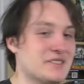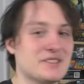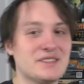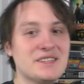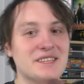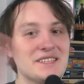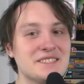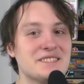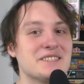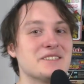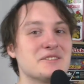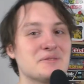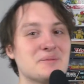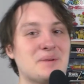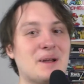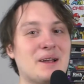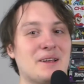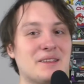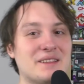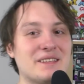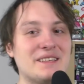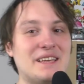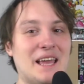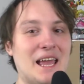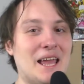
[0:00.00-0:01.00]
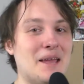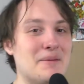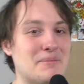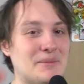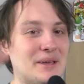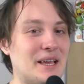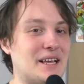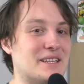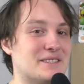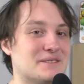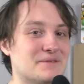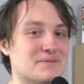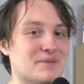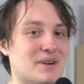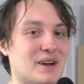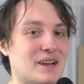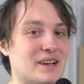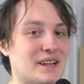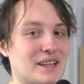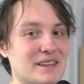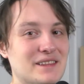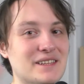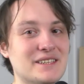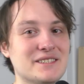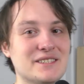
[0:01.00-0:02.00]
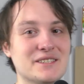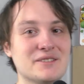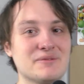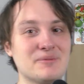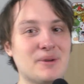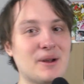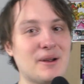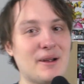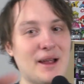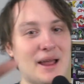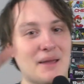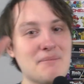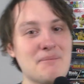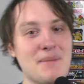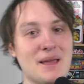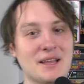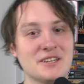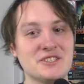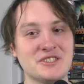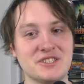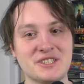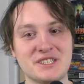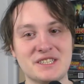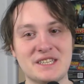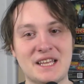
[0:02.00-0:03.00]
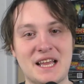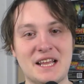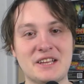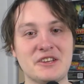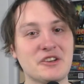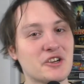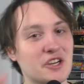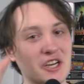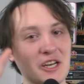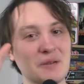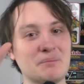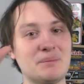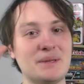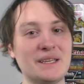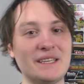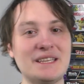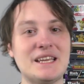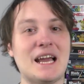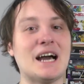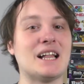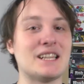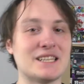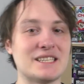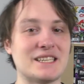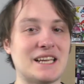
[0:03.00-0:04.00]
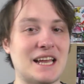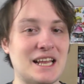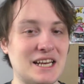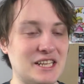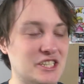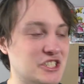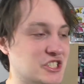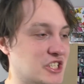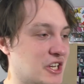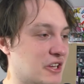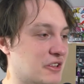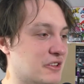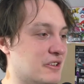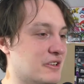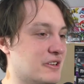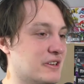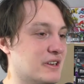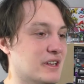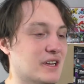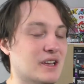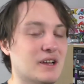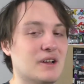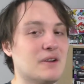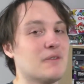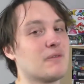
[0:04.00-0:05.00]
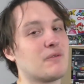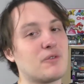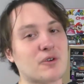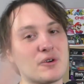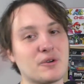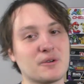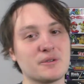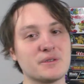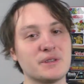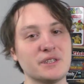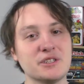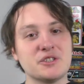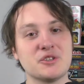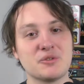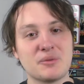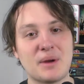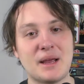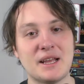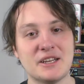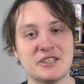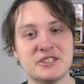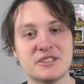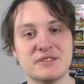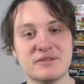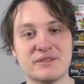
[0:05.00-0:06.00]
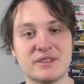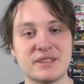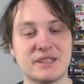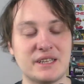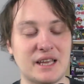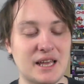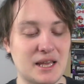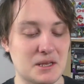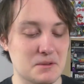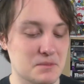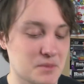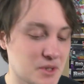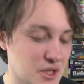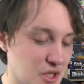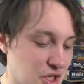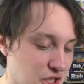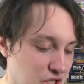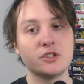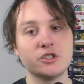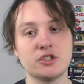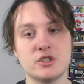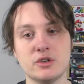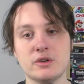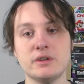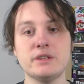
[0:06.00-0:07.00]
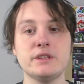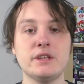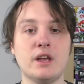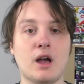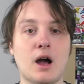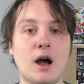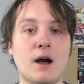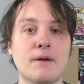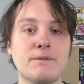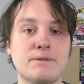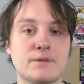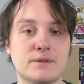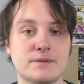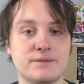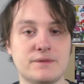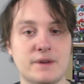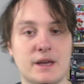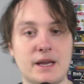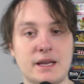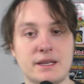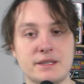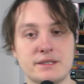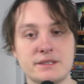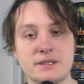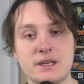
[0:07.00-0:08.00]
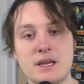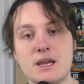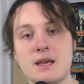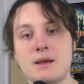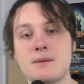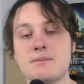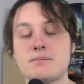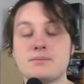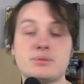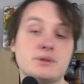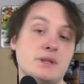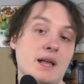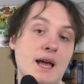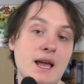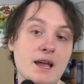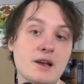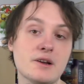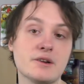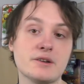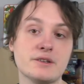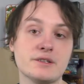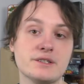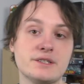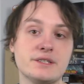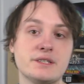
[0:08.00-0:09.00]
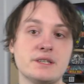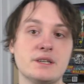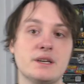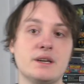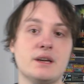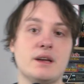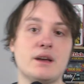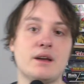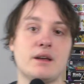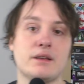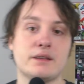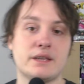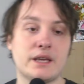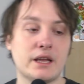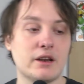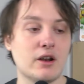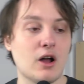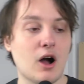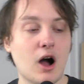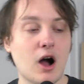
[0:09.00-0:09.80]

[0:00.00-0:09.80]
So this is where the game gets fun, and this is where I mentioned that you're going to be yelling at each other for the duration of the game. During the offer phase, players can